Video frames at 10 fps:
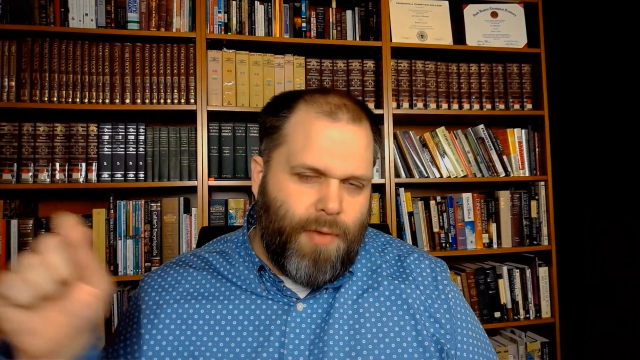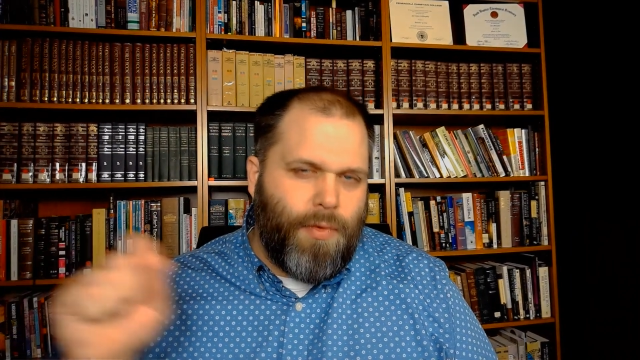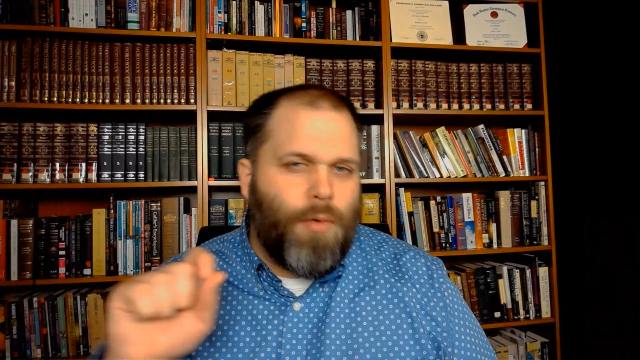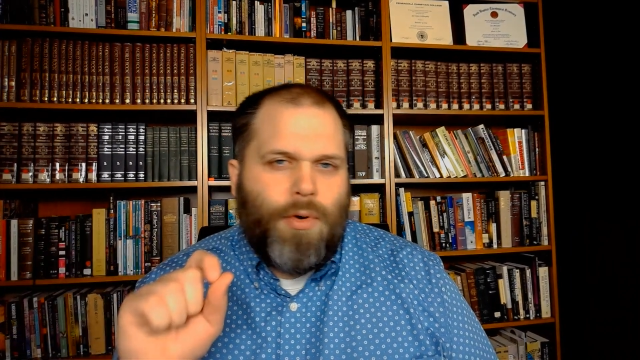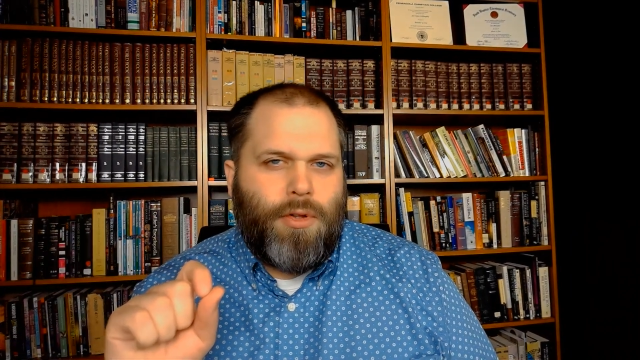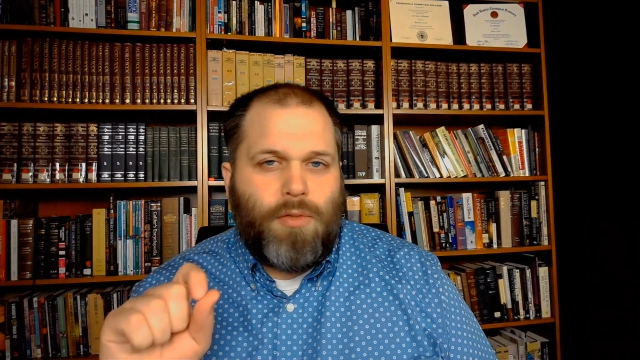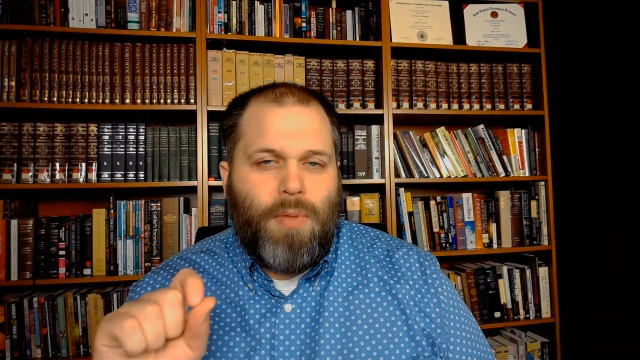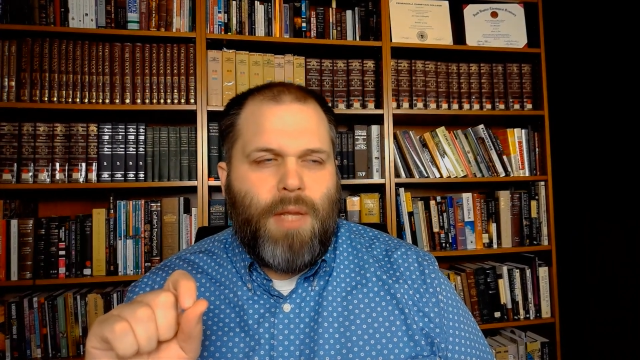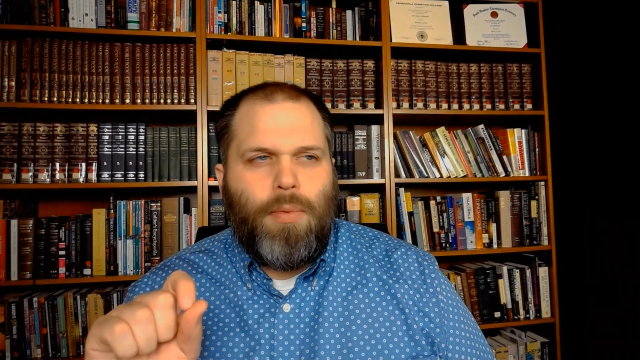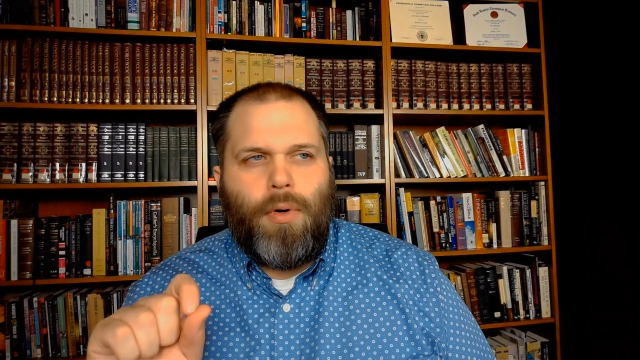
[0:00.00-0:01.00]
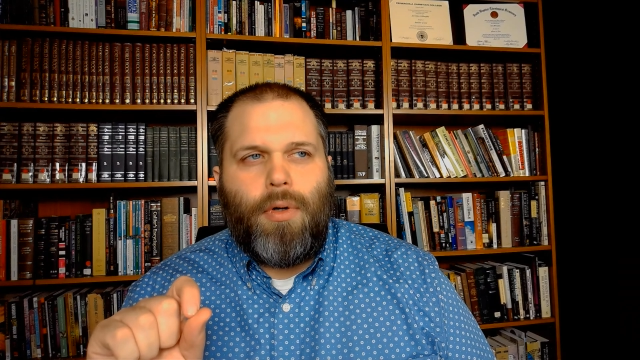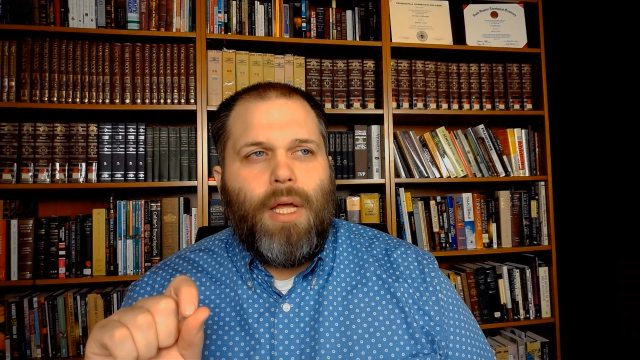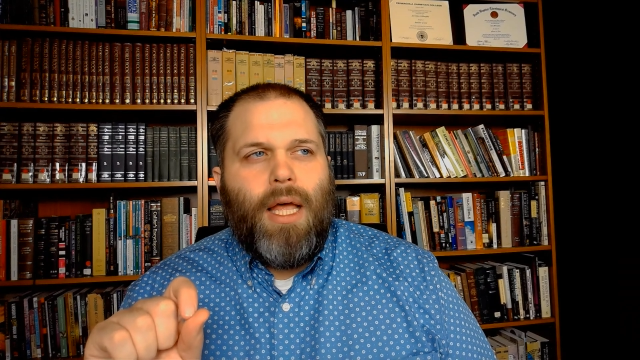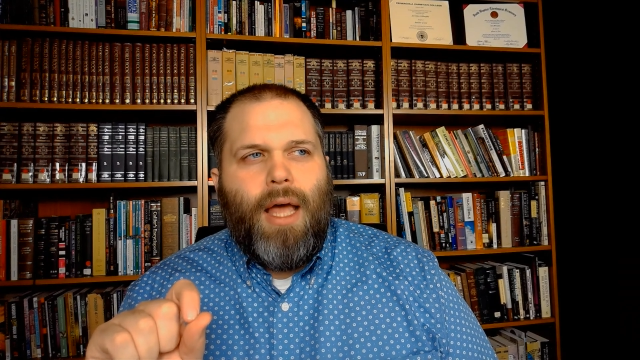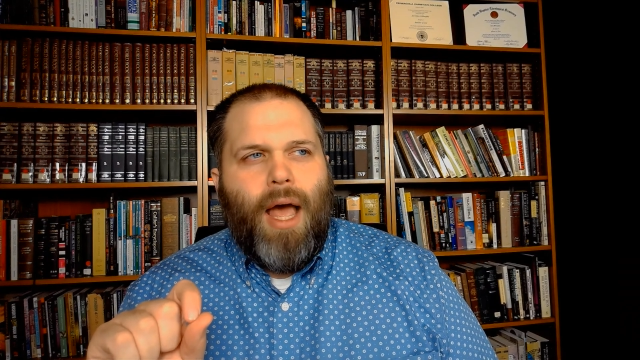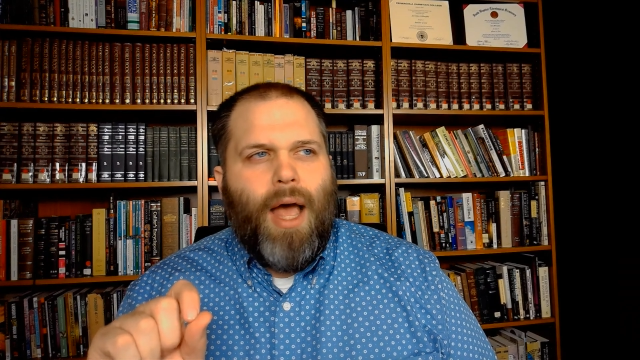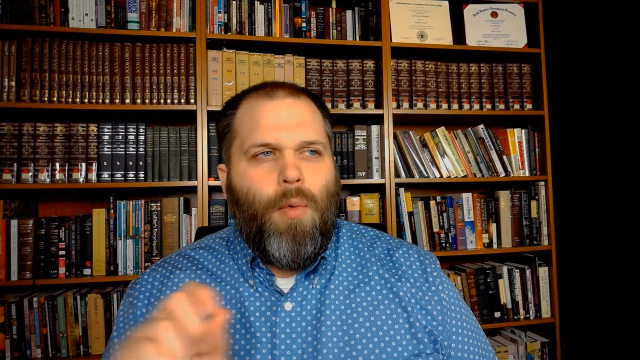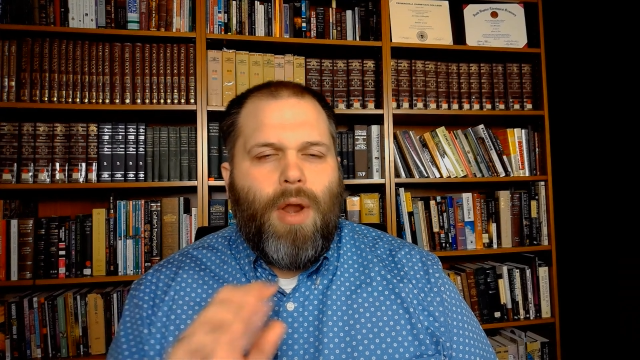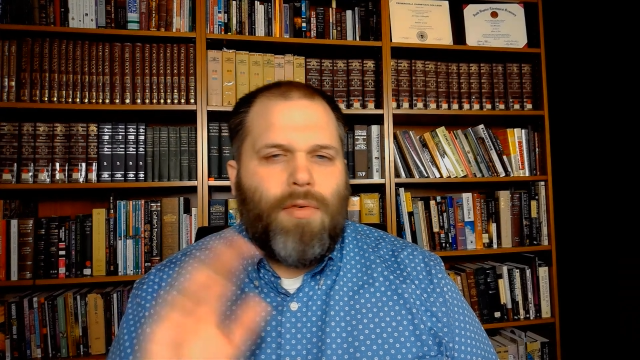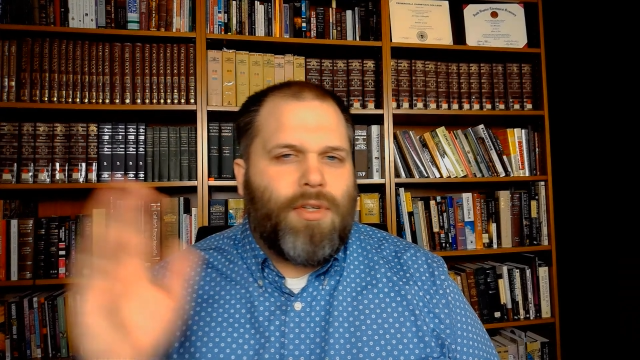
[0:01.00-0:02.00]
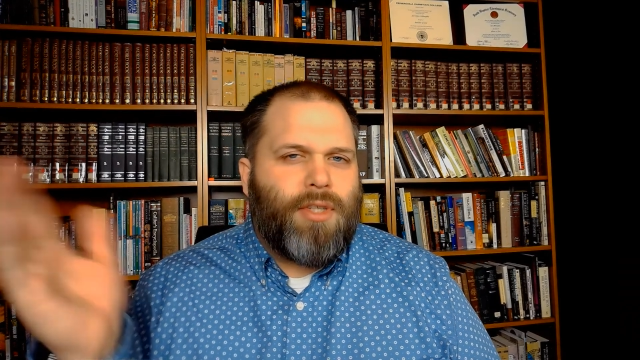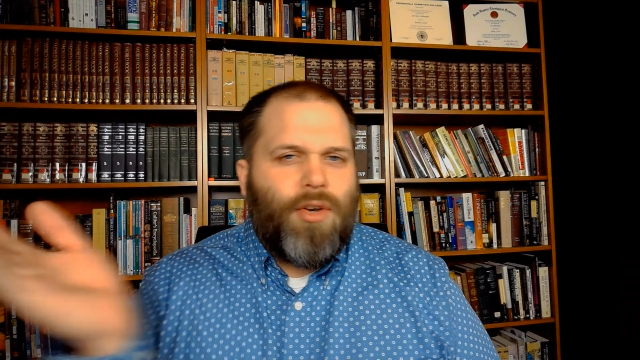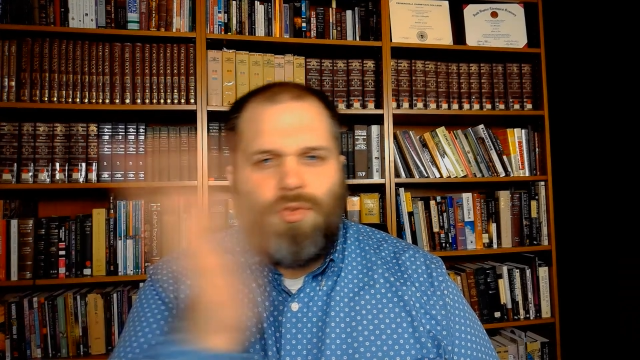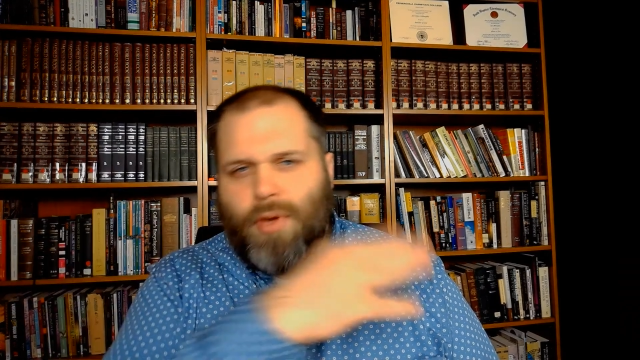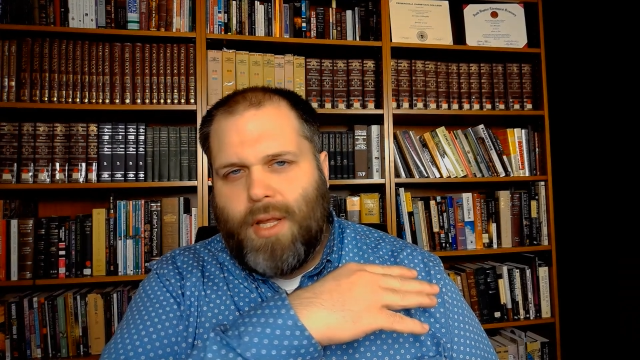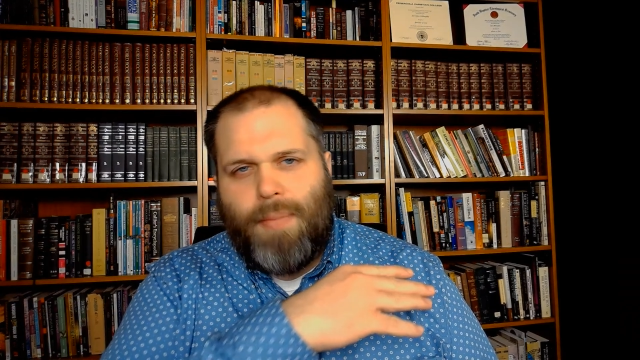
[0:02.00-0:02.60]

if you're one of those people at whatever century